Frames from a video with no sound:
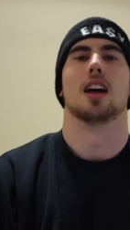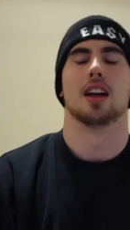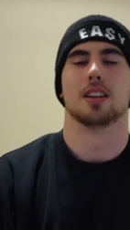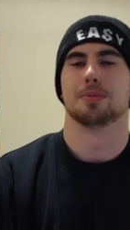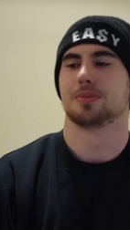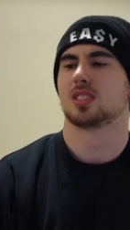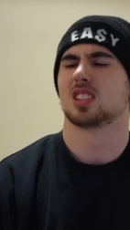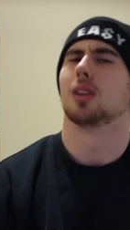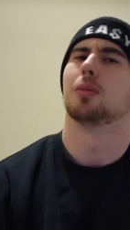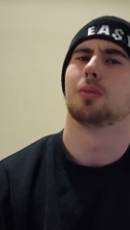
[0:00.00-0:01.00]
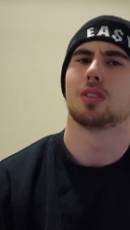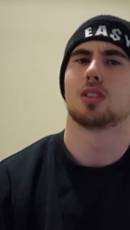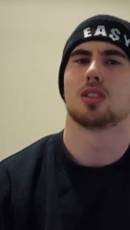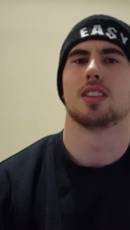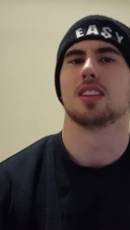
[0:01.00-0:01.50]
Uh, so
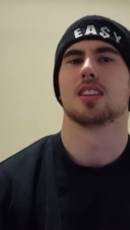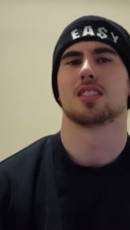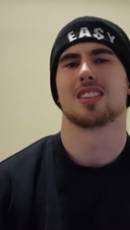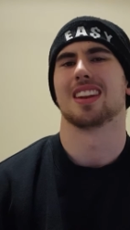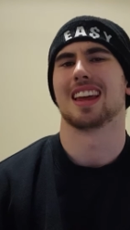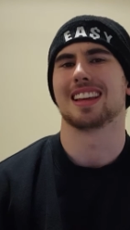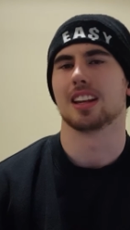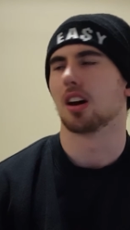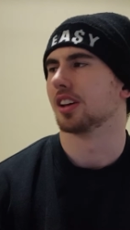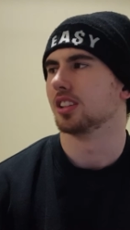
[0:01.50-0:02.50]
to the, to the naked eye,